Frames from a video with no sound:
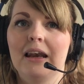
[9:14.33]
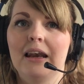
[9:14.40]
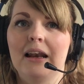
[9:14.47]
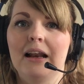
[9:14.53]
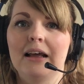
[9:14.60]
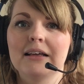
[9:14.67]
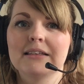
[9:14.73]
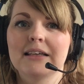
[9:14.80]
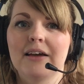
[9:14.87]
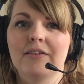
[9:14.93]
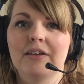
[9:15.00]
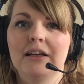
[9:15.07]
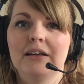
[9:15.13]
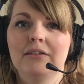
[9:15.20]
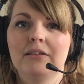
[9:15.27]
Let's have
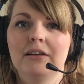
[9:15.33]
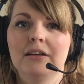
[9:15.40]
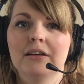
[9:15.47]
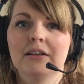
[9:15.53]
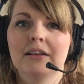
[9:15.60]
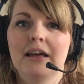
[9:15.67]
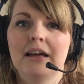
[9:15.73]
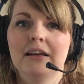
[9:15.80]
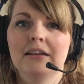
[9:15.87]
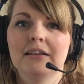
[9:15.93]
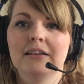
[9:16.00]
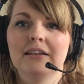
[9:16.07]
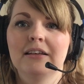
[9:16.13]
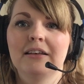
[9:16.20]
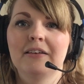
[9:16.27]
a little look then.
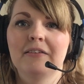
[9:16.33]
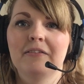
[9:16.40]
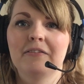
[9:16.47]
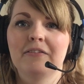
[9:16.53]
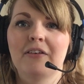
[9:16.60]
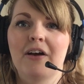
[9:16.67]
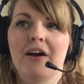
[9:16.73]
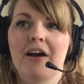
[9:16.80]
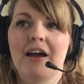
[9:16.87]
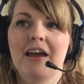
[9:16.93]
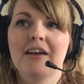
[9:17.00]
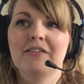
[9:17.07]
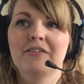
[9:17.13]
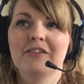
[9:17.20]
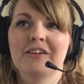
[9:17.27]

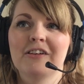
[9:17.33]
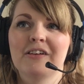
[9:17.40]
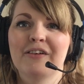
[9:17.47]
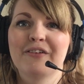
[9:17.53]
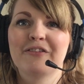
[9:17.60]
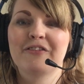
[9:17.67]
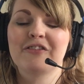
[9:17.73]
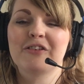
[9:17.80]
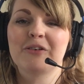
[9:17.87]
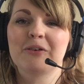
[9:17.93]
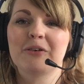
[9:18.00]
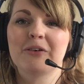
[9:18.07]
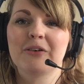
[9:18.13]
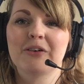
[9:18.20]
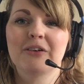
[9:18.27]
5,
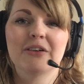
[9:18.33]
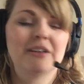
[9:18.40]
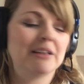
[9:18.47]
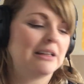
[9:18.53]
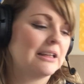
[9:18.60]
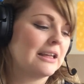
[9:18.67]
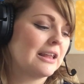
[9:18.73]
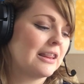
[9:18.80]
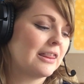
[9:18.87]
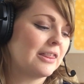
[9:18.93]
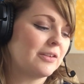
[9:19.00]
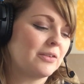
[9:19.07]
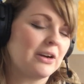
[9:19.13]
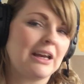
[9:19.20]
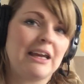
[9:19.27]
4,
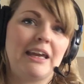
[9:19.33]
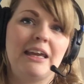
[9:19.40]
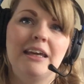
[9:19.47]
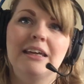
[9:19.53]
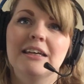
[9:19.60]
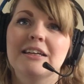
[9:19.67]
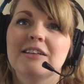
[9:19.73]
3,